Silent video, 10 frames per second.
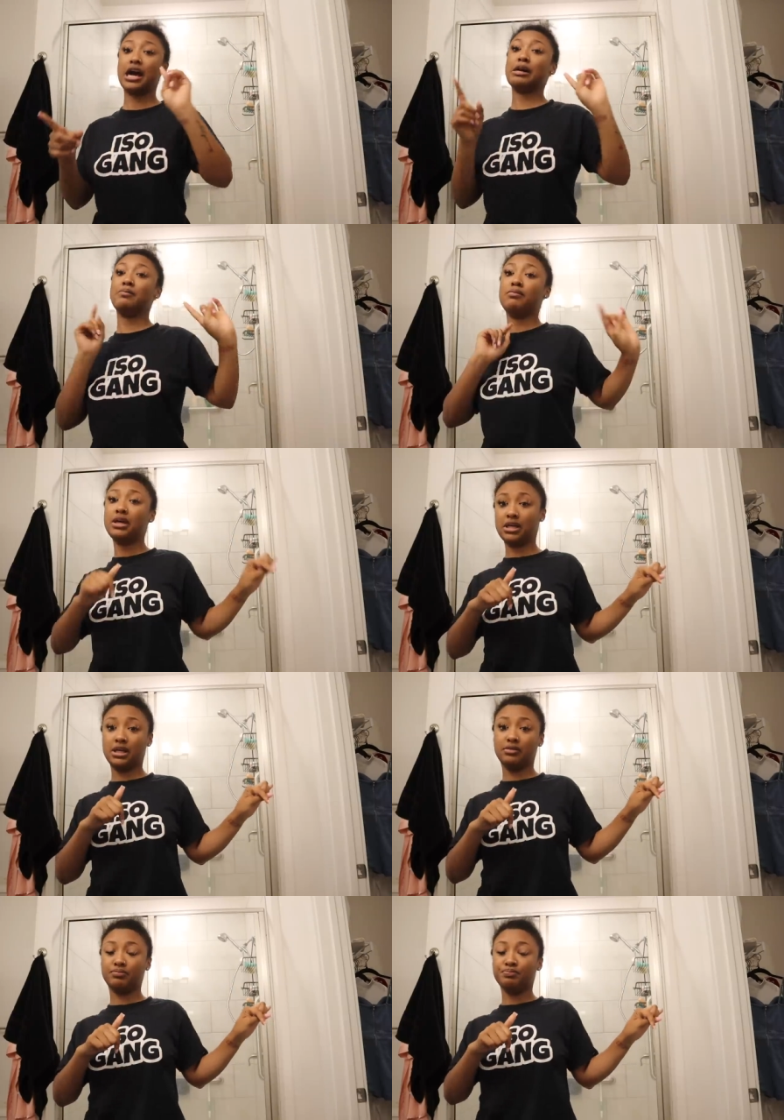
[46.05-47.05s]
I
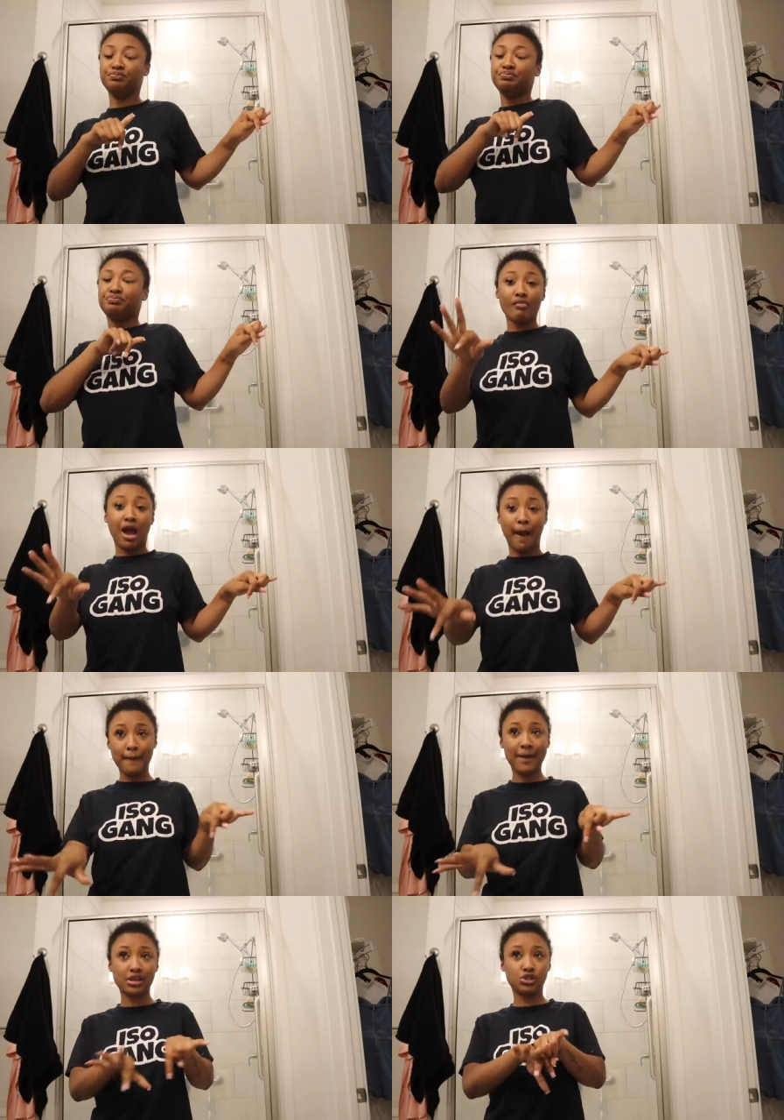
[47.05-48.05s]
mean I'm
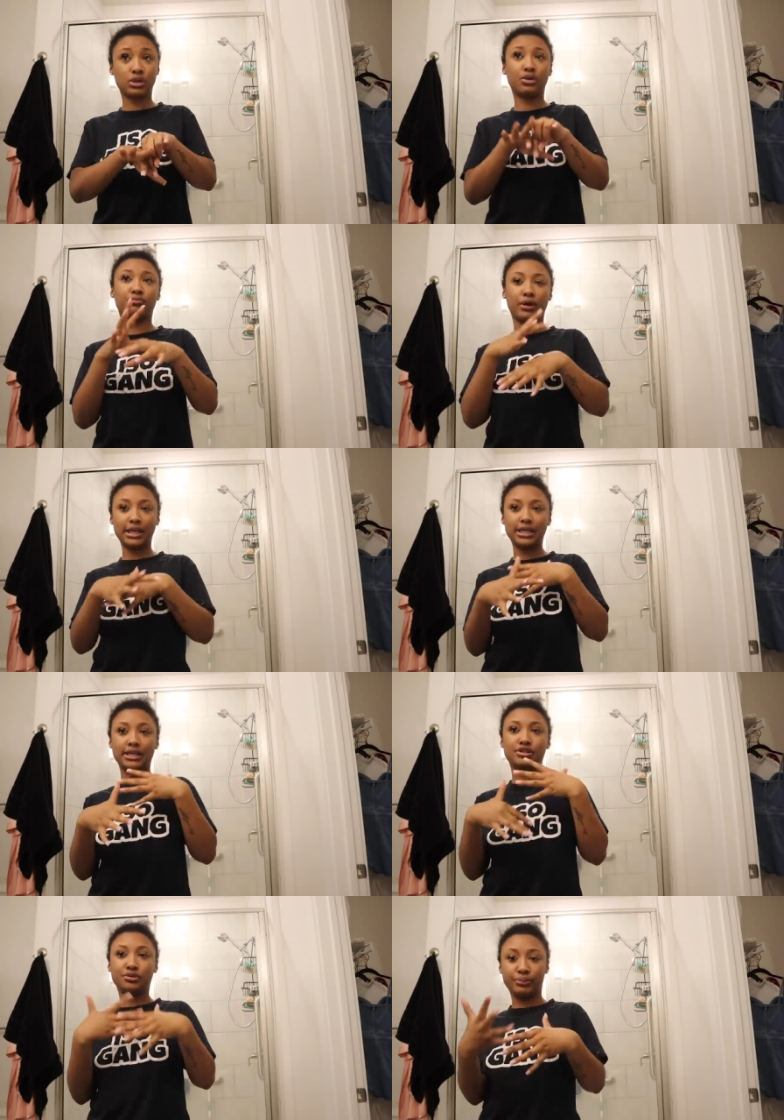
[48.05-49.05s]
about to get
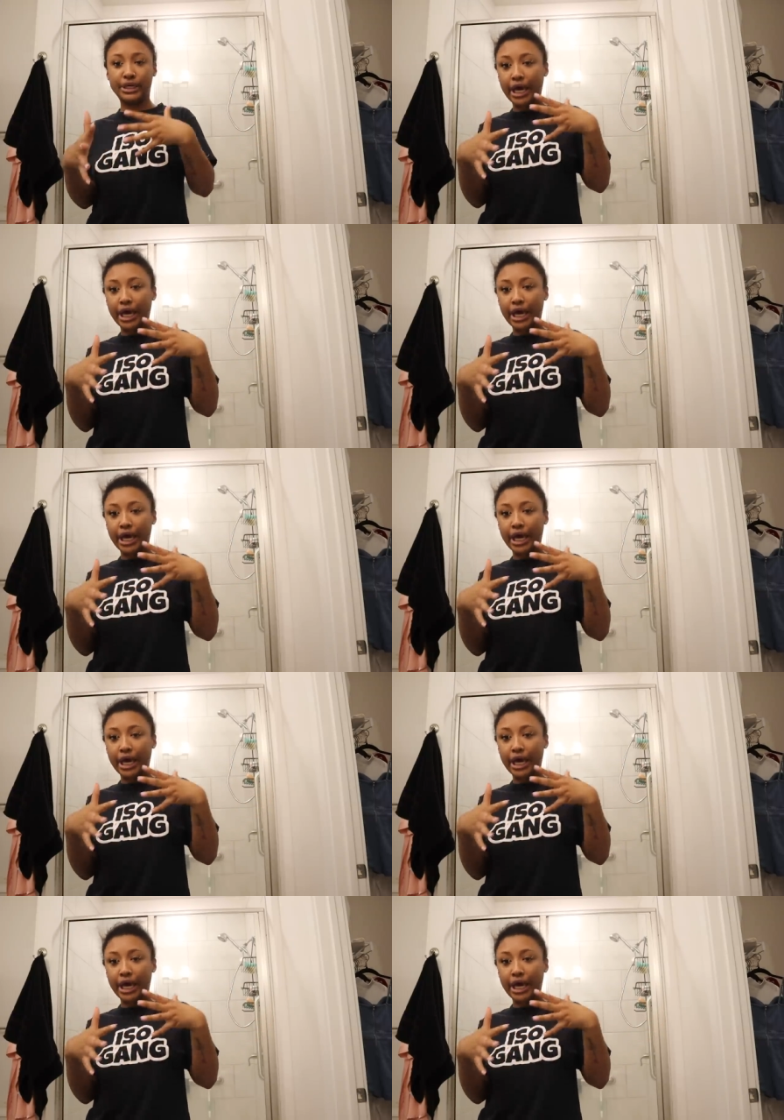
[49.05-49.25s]
ready to be